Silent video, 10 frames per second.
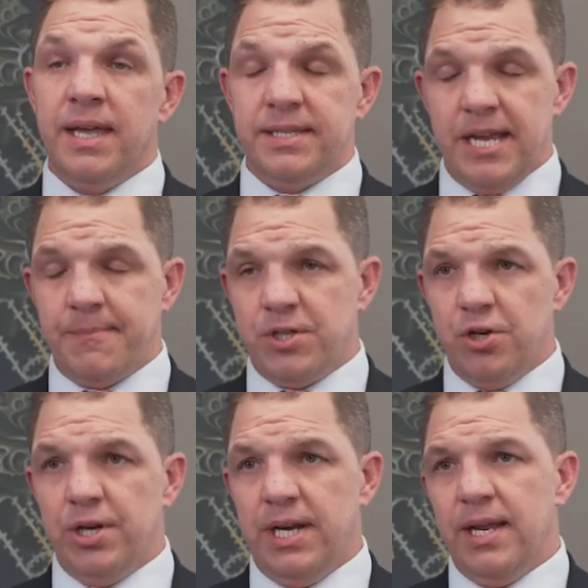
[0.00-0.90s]
Yes,
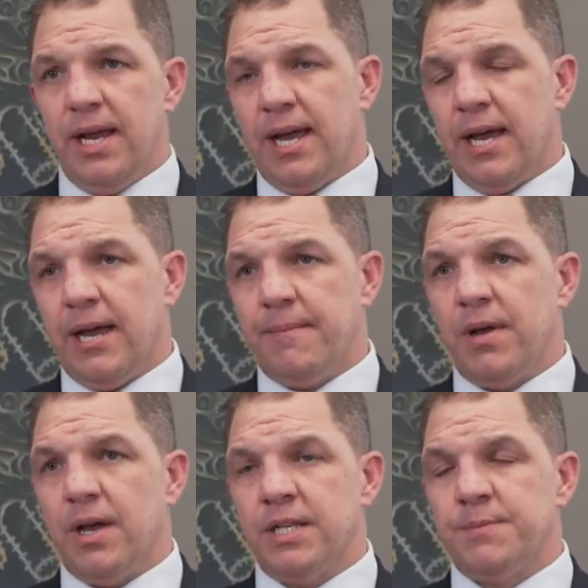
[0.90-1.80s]
absolutely.
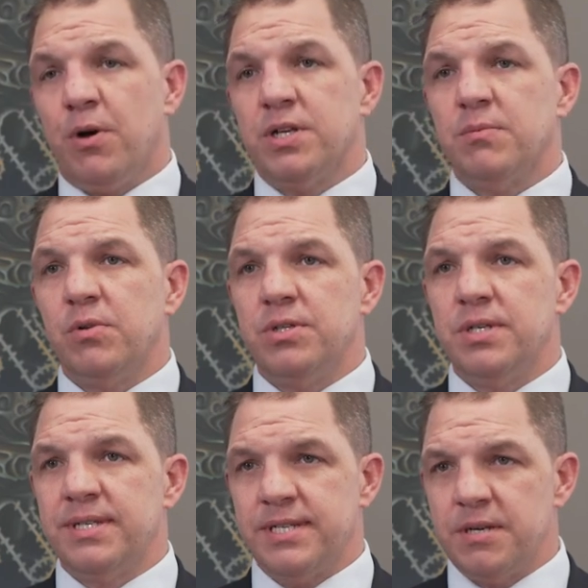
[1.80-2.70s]
It's possible to
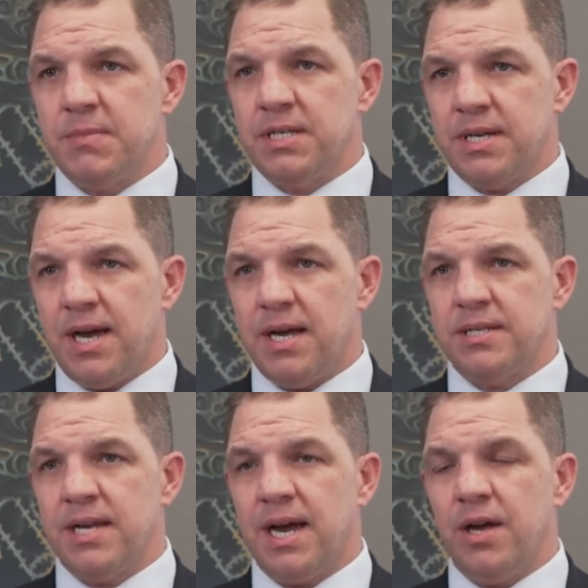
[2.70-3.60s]

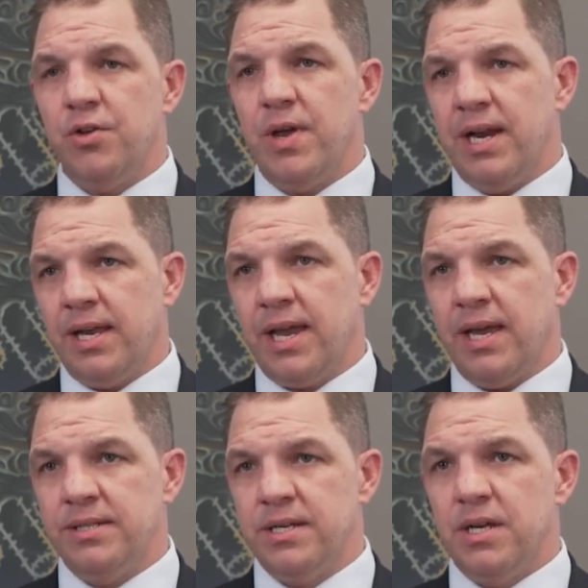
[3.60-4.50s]
systematize how you
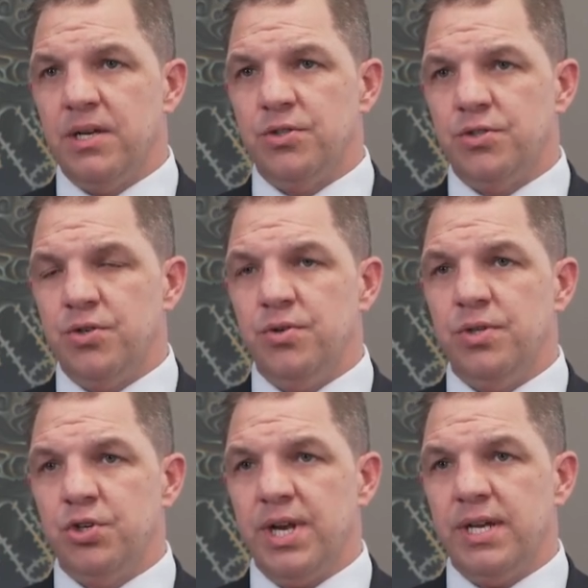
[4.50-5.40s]
allocate to
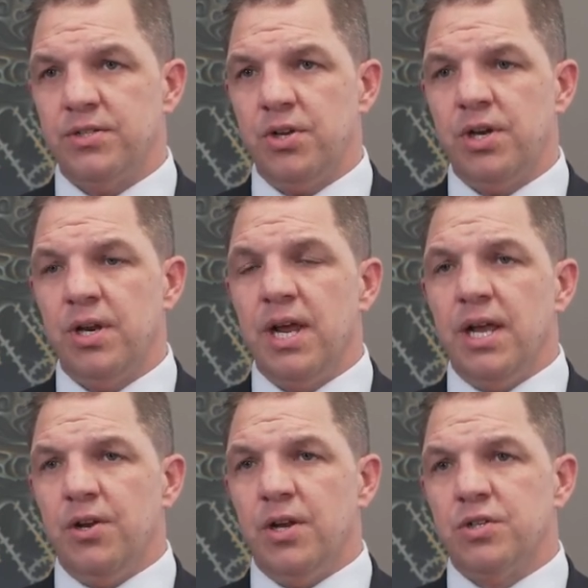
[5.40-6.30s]
the shares. So you can,
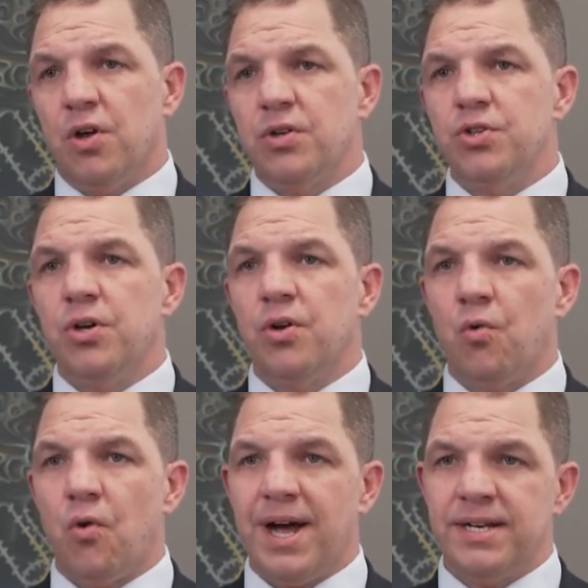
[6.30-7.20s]
you know, as long as you can
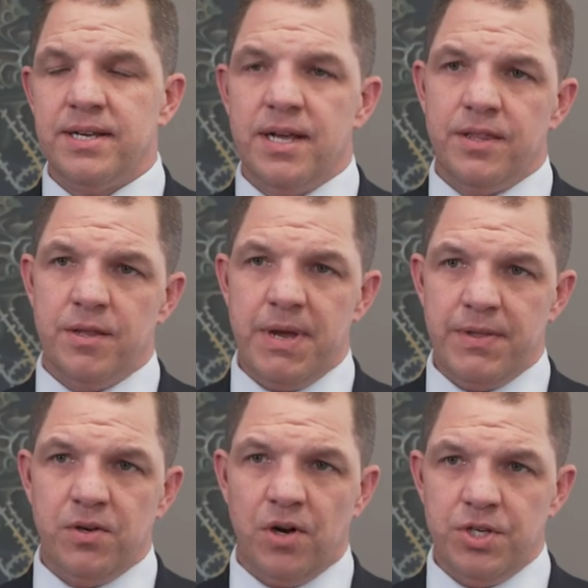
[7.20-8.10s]
write the
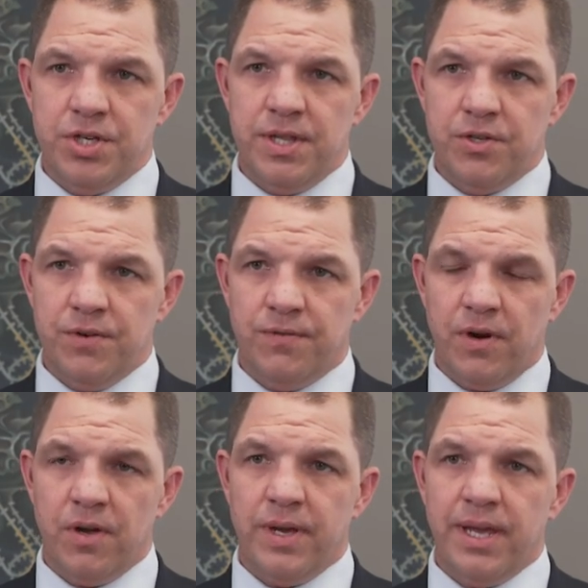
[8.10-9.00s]
methodology that you're
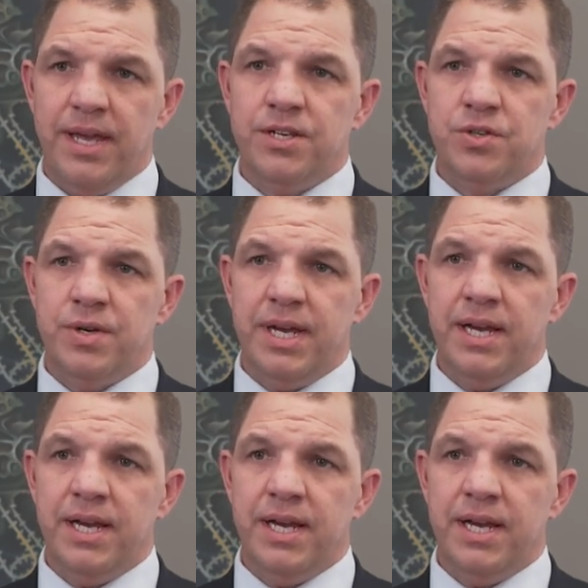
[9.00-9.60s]
following into an